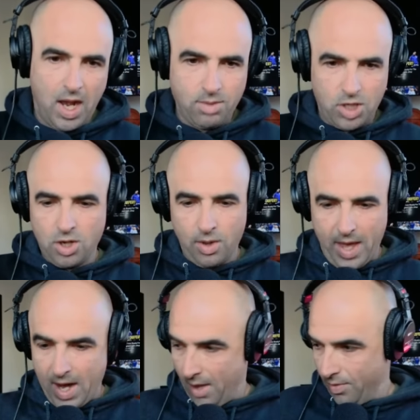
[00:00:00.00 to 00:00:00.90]
I'm just
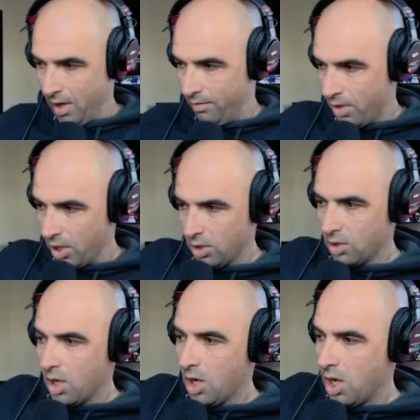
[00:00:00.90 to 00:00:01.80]
throwing that out there. For
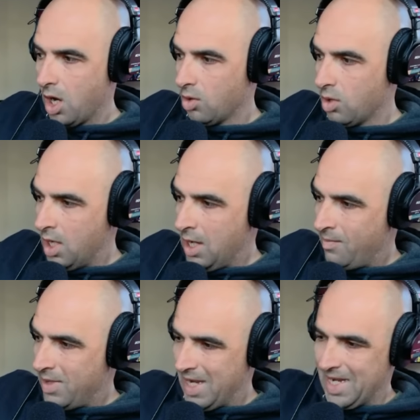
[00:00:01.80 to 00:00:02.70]
those who don't know,
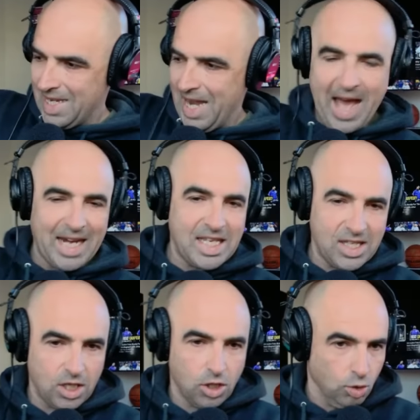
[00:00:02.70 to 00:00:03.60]
it's not
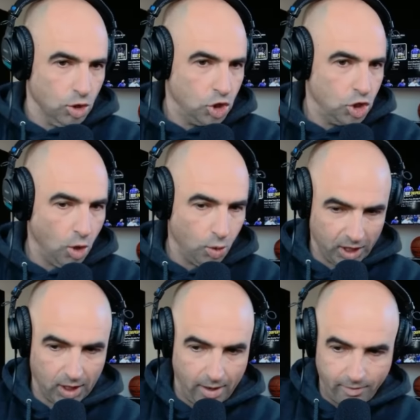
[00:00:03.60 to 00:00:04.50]
easy to do a show
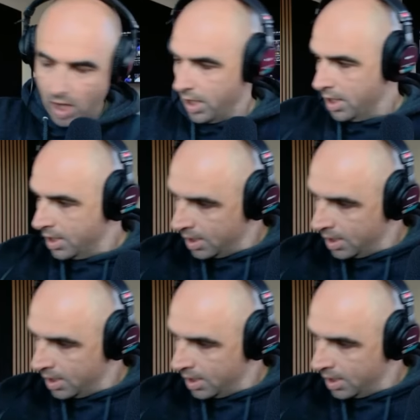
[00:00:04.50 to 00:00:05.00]
with a glove on.